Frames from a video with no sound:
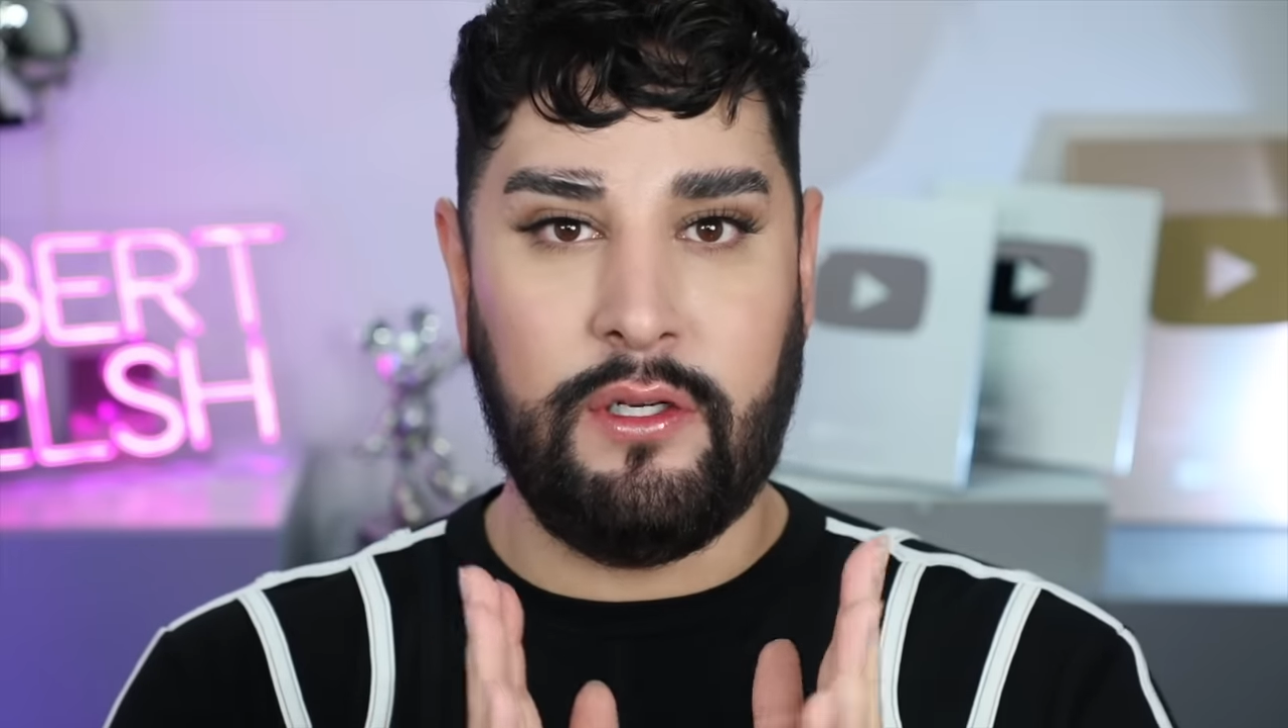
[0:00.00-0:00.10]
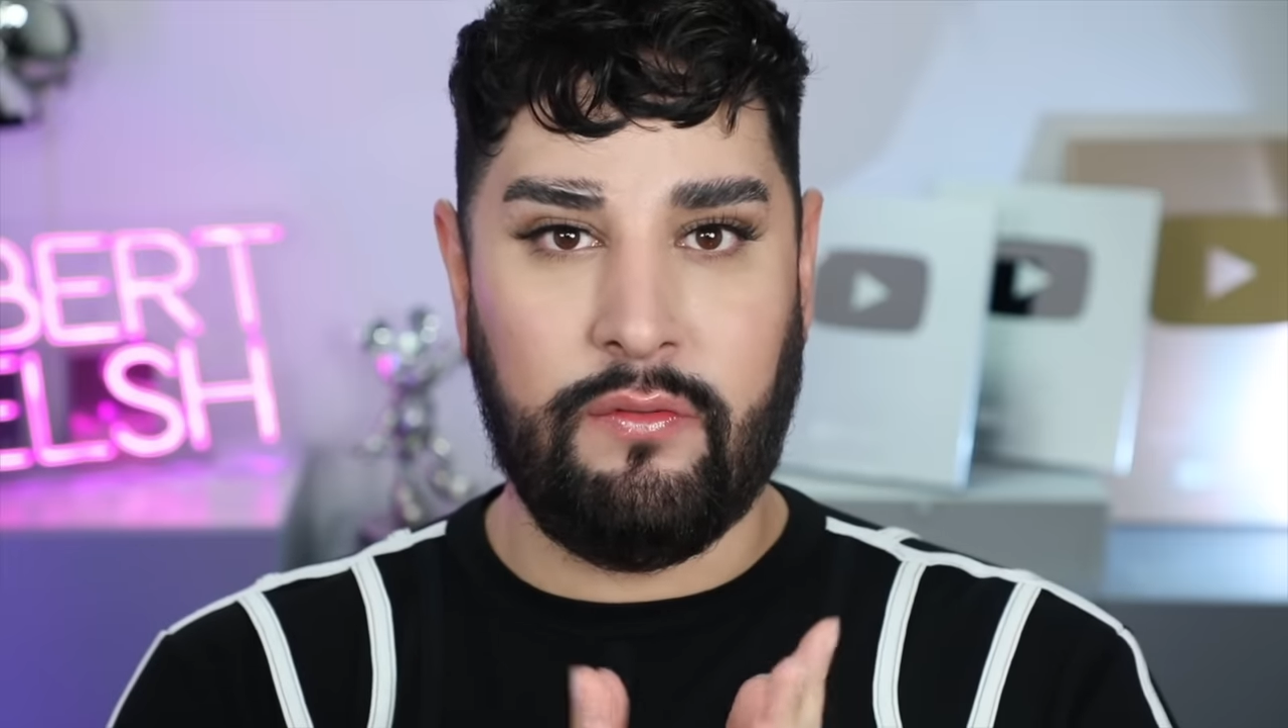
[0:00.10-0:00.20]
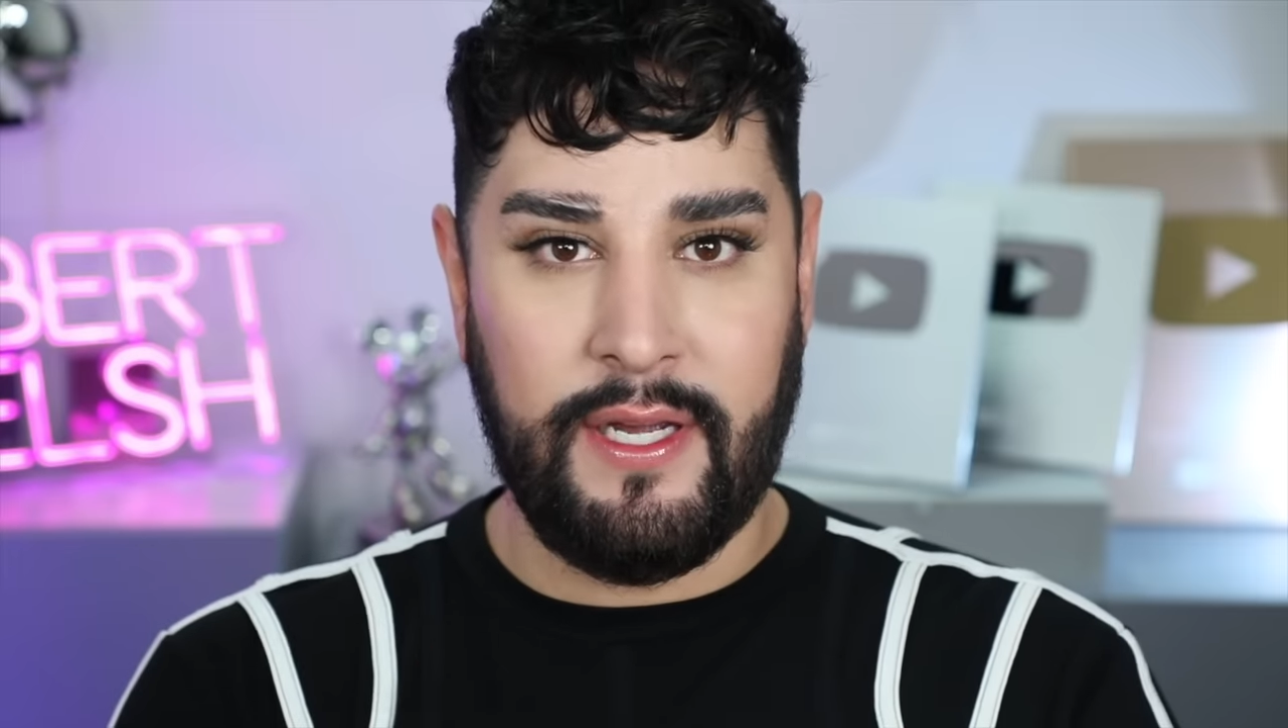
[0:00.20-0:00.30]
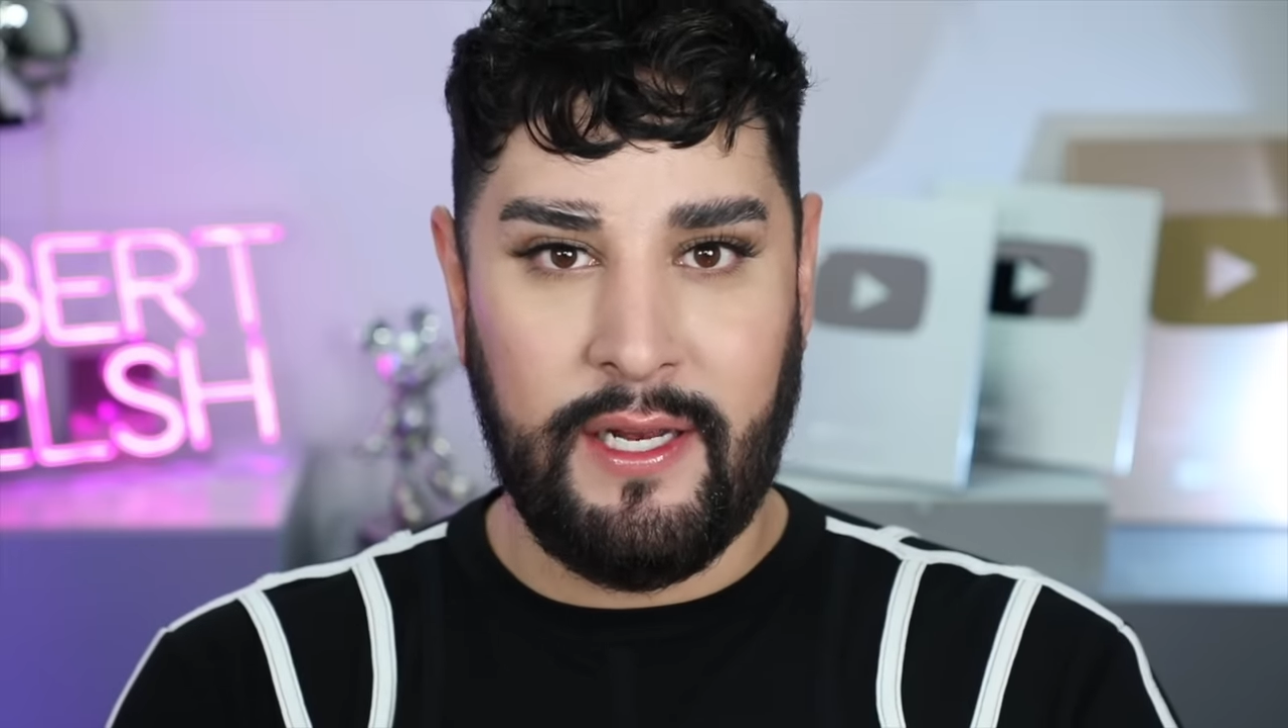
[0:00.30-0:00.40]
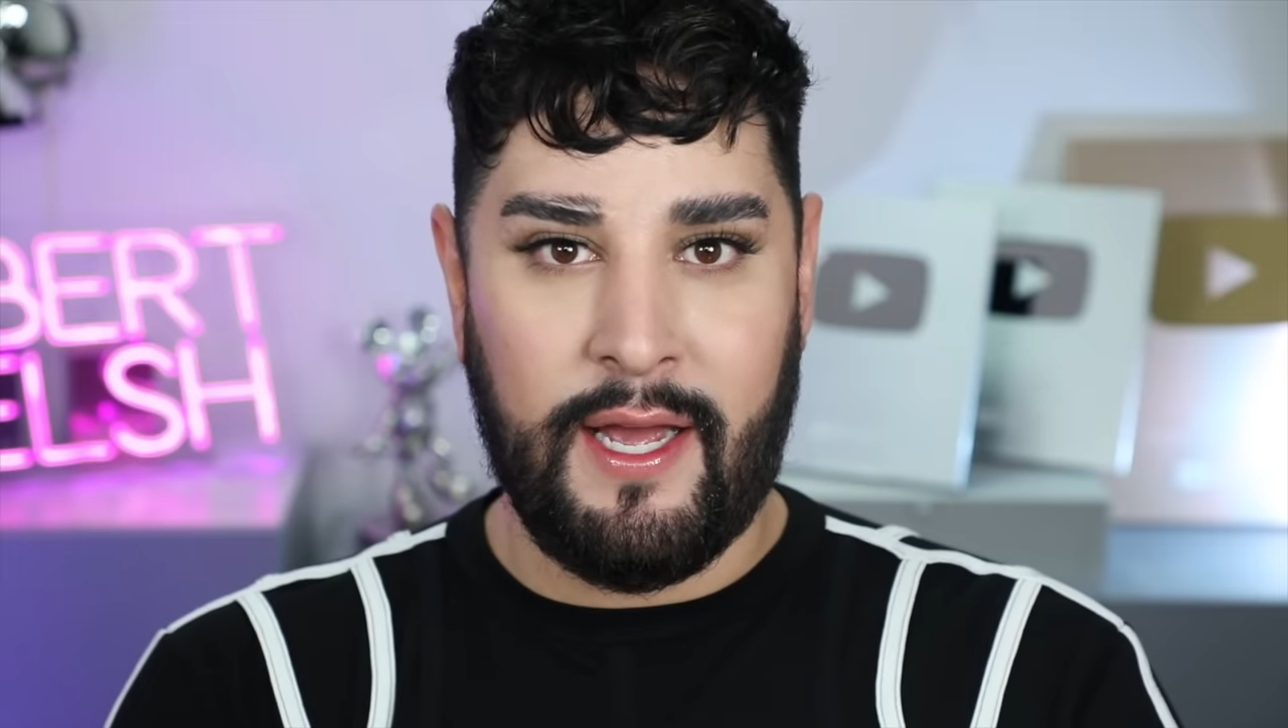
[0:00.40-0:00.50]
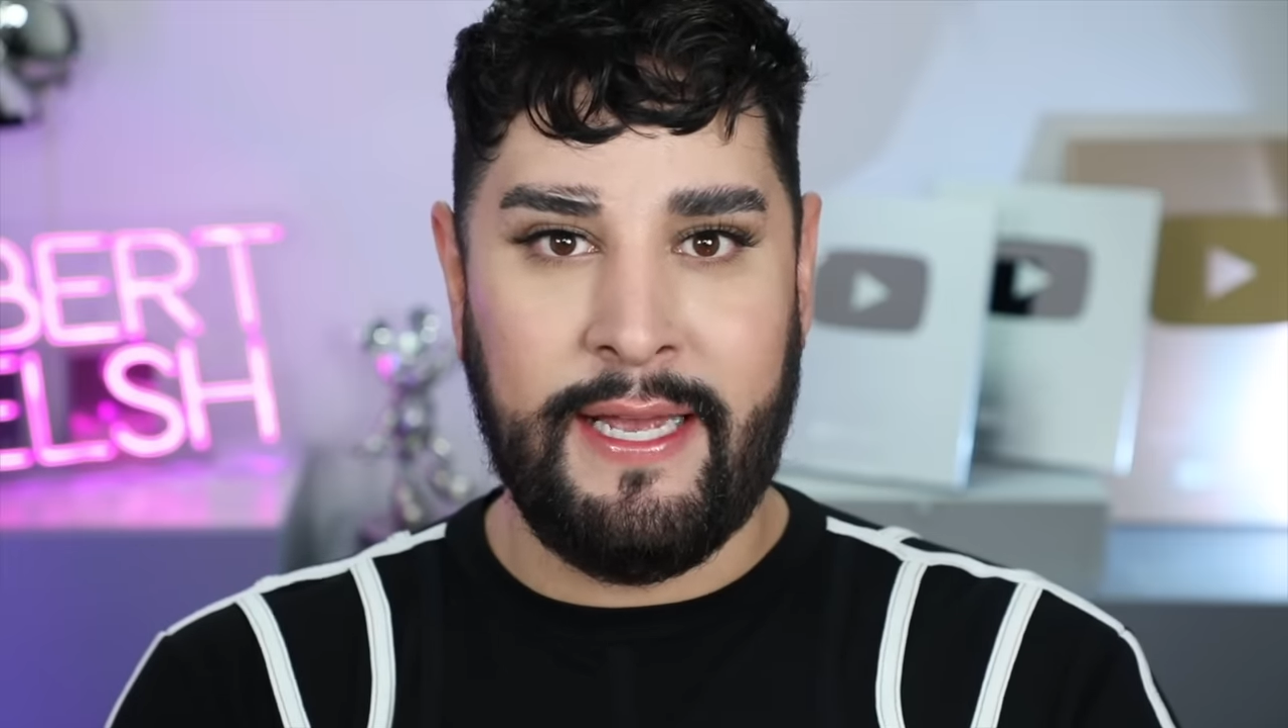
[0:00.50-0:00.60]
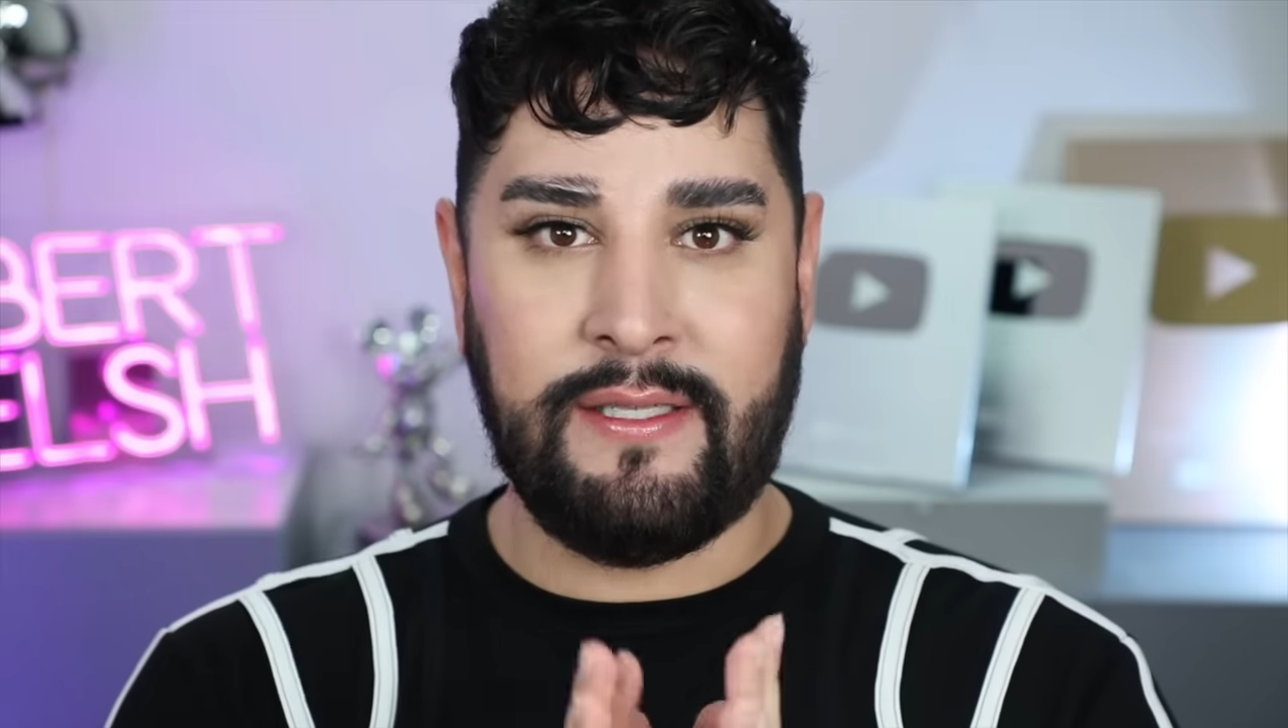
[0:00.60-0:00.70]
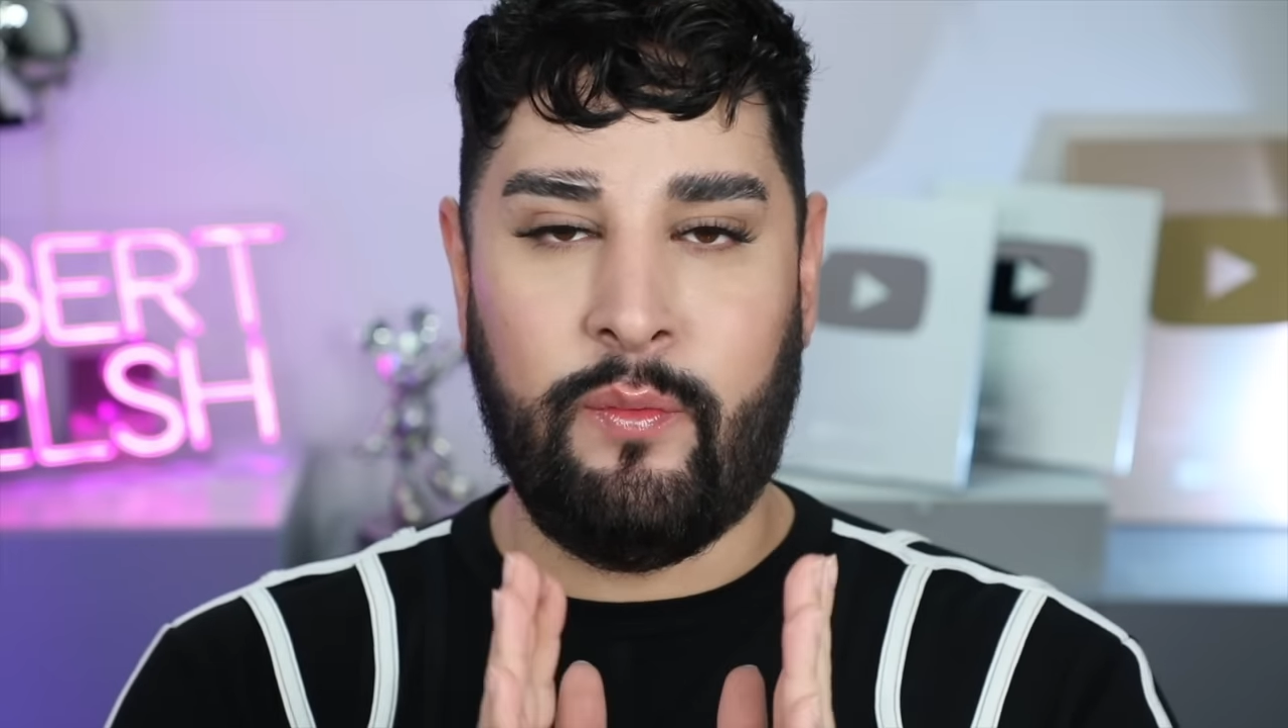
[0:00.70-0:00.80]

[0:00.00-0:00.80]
to realize